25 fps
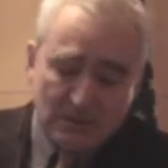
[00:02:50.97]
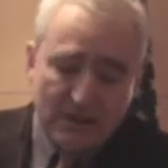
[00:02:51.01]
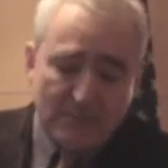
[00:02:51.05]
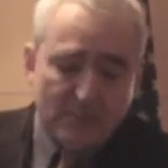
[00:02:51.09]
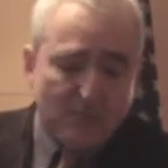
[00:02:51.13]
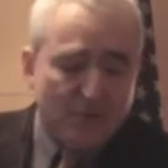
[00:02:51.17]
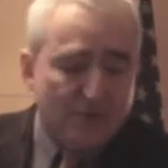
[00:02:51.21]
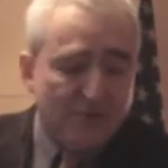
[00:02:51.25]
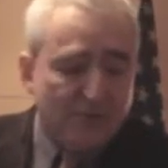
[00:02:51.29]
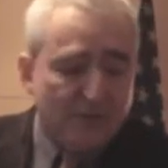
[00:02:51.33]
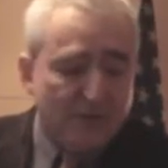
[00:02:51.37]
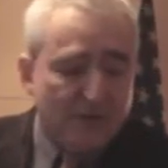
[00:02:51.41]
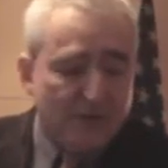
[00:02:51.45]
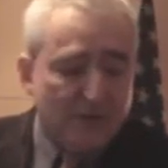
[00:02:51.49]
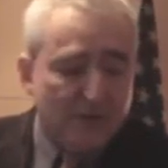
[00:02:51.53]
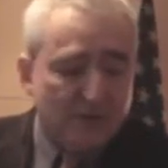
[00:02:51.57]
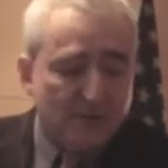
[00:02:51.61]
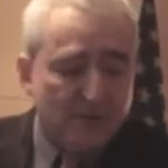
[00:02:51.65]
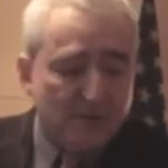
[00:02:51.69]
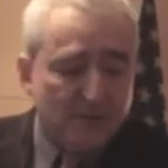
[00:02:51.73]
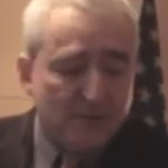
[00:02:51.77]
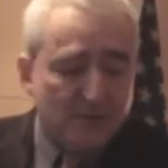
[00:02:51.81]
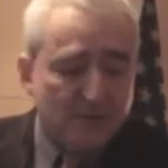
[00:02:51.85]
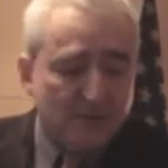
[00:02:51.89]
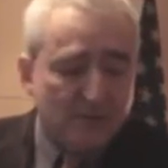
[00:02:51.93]
come with
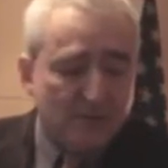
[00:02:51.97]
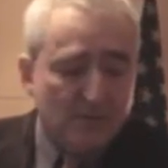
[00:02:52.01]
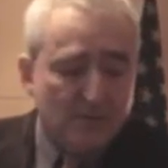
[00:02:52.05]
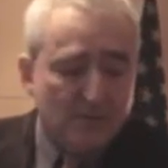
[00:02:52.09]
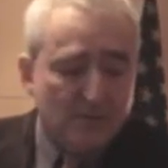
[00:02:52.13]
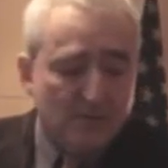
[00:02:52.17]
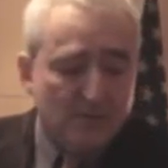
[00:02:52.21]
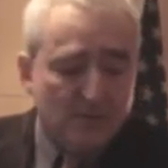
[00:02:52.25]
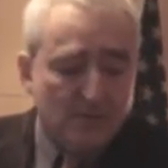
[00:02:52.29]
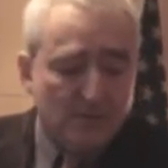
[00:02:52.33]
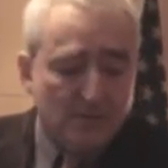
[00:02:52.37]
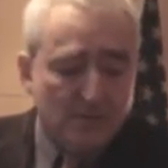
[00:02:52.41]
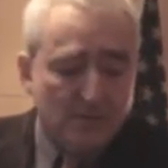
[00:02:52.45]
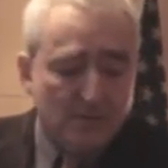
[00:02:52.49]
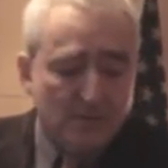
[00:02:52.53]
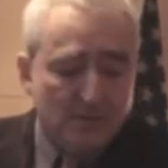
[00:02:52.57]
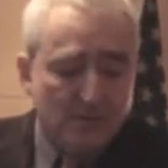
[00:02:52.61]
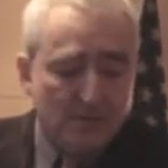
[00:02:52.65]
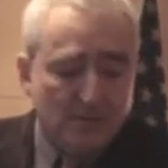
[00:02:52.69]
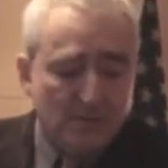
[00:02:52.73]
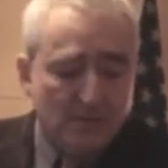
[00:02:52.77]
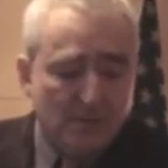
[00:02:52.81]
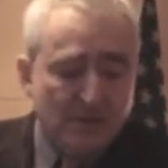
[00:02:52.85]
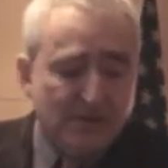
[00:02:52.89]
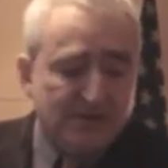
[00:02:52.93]
me.
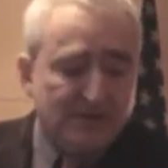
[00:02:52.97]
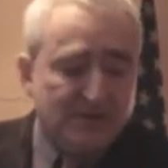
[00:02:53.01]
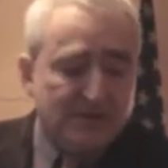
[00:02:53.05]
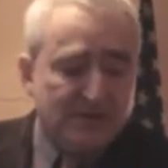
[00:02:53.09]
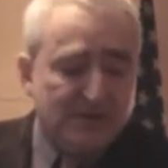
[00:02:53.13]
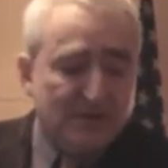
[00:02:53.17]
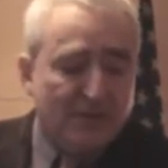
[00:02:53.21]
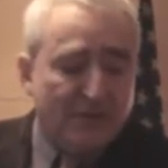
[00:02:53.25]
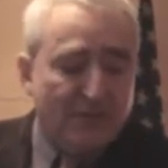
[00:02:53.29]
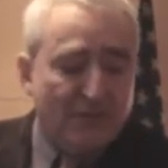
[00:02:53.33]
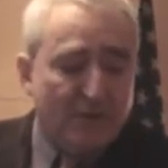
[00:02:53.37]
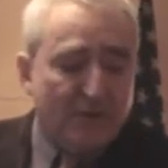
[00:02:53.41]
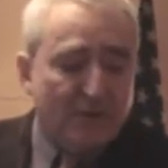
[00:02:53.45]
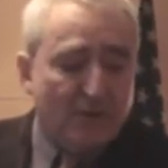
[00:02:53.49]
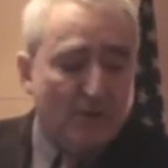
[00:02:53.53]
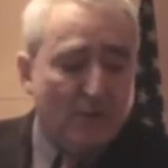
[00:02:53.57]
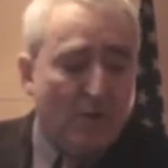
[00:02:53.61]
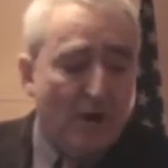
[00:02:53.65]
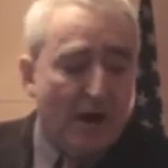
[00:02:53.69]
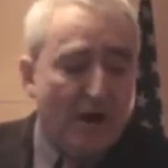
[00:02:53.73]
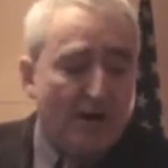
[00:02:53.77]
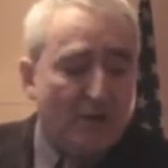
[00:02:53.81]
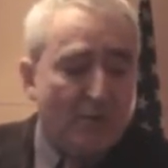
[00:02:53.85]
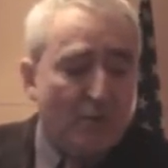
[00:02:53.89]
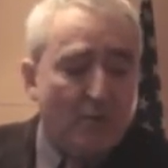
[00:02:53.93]
Let's see if we can
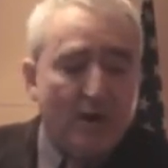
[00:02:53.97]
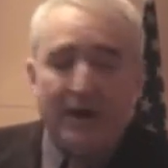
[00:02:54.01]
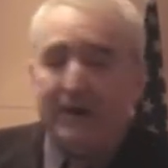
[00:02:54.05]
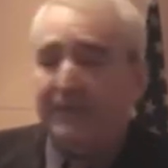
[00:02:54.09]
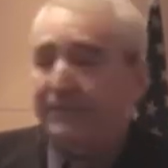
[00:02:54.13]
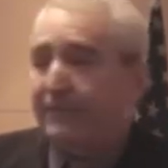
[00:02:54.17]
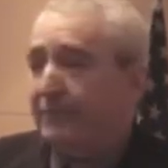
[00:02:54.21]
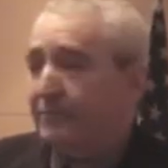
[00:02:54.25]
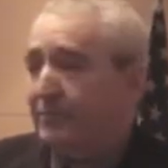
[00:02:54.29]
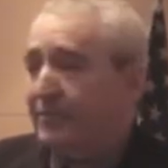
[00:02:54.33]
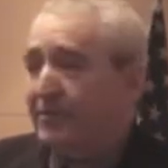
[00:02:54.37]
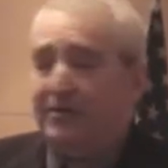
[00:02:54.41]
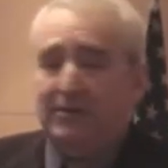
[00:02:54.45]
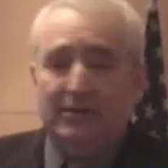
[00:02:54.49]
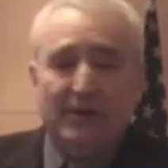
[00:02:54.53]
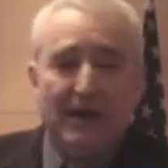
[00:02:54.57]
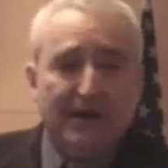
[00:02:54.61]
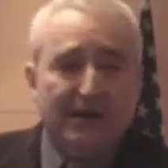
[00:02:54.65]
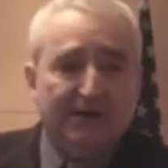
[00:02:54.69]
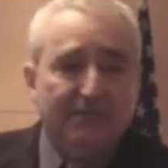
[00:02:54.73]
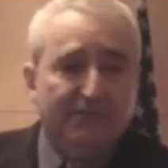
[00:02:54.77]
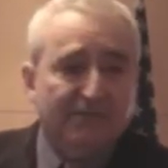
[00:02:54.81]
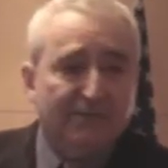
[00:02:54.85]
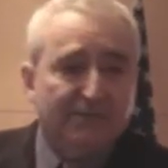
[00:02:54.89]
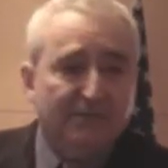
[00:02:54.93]
walk away from the
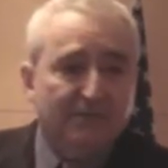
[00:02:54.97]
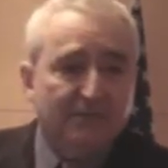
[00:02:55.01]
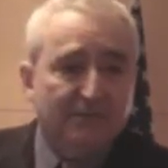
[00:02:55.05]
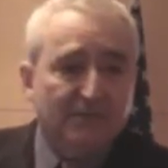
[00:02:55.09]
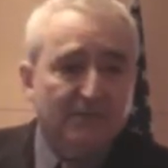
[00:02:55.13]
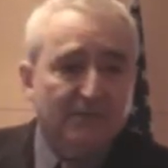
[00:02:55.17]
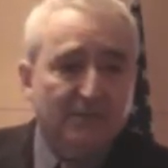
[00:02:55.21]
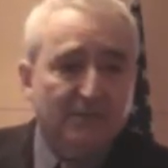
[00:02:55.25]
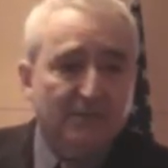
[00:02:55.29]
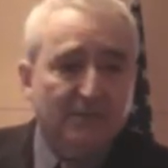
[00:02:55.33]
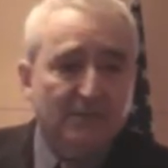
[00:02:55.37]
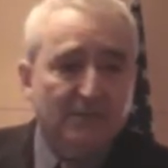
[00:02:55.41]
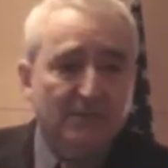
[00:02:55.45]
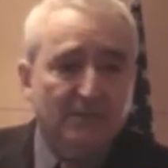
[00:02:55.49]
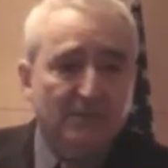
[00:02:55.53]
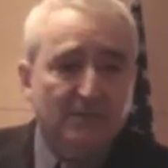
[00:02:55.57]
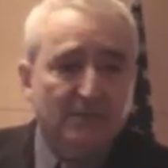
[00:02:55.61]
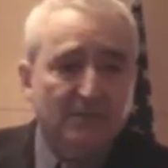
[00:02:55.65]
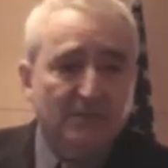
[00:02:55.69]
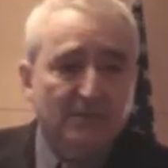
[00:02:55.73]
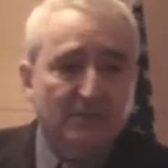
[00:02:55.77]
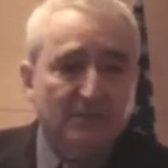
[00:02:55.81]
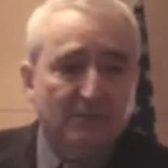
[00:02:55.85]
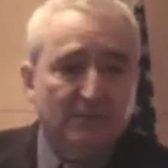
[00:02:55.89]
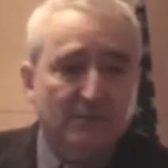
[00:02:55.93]
life,
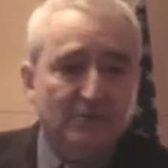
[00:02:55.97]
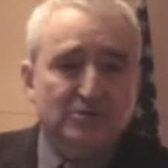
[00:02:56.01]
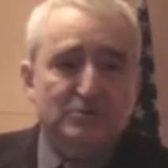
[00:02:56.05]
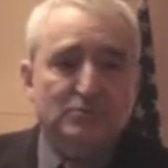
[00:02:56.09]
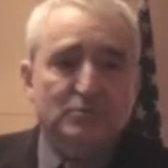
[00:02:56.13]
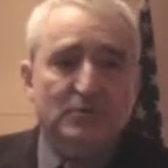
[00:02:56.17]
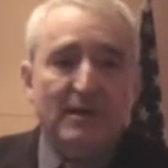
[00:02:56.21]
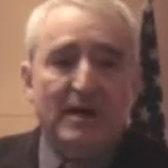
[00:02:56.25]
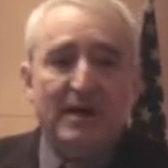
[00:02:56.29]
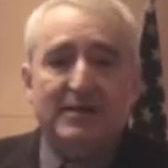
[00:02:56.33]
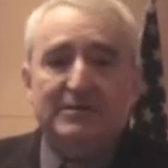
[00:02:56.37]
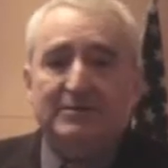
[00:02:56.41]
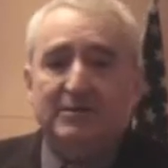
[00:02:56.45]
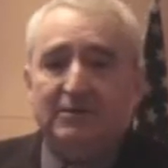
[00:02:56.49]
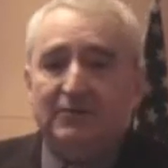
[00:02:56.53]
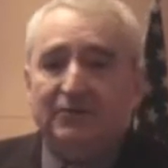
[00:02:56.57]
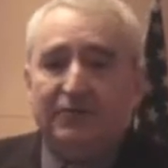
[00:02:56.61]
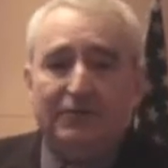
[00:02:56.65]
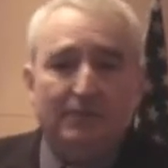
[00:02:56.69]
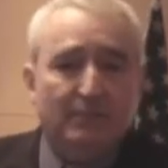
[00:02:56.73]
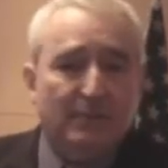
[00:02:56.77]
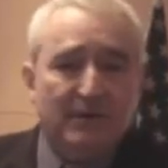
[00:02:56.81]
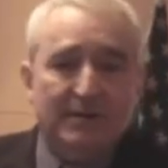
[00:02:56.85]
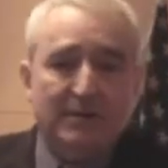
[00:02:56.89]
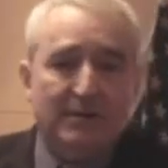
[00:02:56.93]
which is what I did
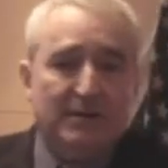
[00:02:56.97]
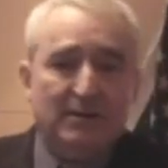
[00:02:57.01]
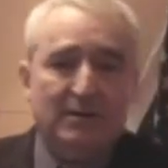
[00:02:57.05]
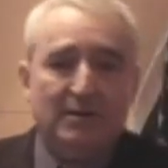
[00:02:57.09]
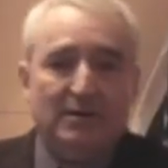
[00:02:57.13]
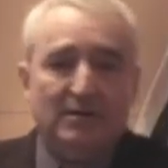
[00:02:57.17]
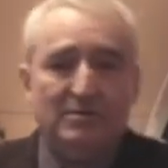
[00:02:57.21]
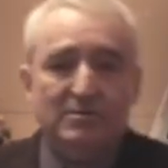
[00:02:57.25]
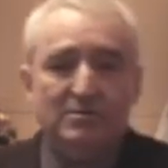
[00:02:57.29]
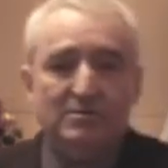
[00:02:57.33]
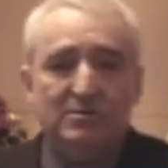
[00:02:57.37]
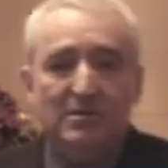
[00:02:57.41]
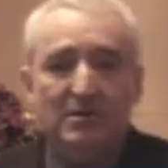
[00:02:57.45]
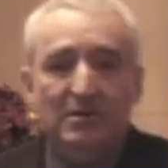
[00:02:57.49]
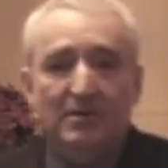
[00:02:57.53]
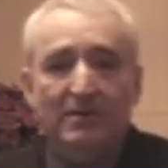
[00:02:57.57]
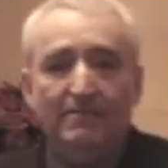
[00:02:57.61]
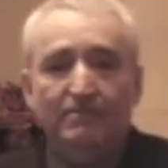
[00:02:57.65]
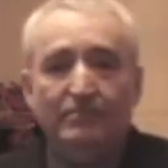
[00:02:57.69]
for many years.